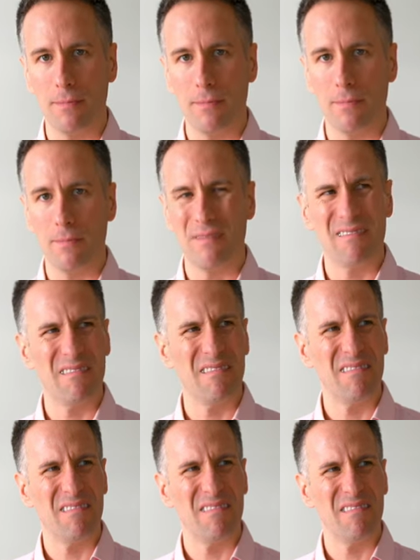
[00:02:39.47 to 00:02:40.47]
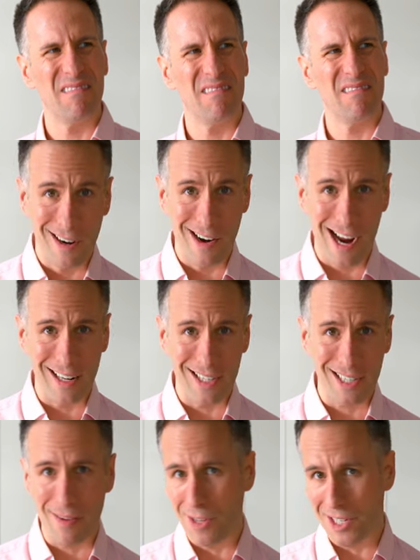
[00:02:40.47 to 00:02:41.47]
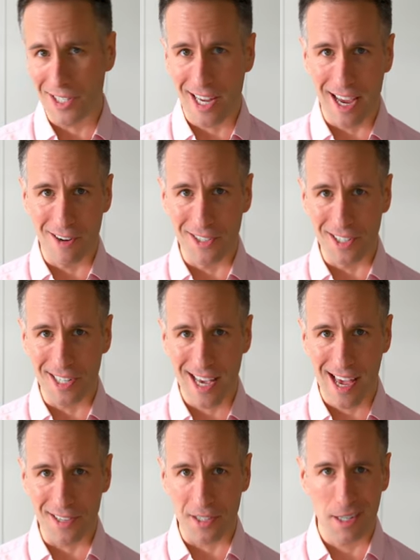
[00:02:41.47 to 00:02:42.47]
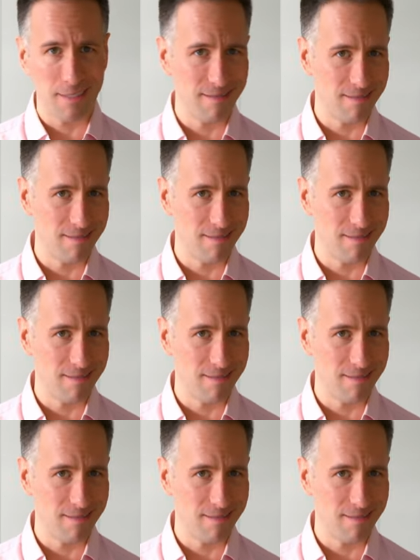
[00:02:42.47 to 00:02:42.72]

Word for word: All right, let's give these taters a test.